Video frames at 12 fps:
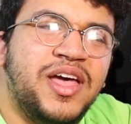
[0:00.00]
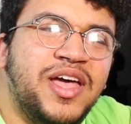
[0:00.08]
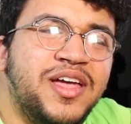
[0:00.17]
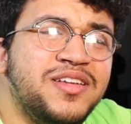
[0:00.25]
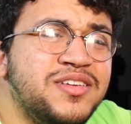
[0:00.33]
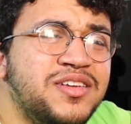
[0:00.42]

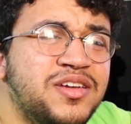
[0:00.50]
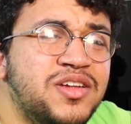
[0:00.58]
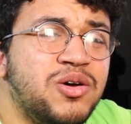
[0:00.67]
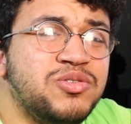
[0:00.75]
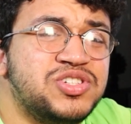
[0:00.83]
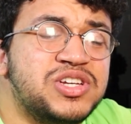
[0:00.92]
And, you
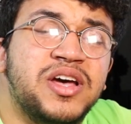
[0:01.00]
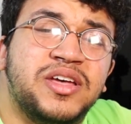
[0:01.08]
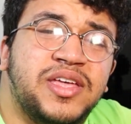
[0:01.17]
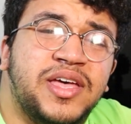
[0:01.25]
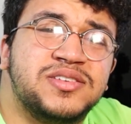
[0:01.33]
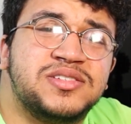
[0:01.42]
know, Sean
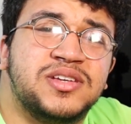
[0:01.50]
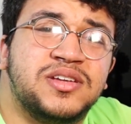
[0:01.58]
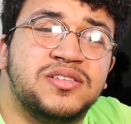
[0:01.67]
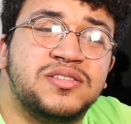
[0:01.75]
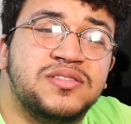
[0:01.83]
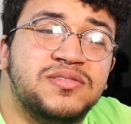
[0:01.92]

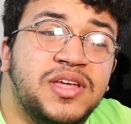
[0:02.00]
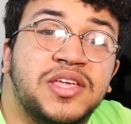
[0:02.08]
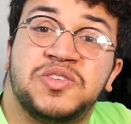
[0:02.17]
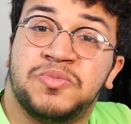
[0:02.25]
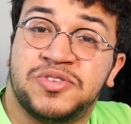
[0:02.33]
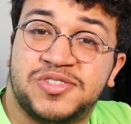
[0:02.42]
Kingston,
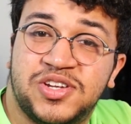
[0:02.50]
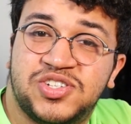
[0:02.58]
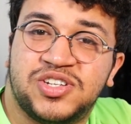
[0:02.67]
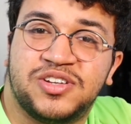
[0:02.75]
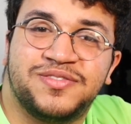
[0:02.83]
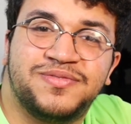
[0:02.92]
he's a
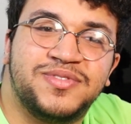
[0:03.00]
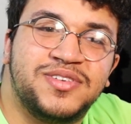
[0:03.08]
musician.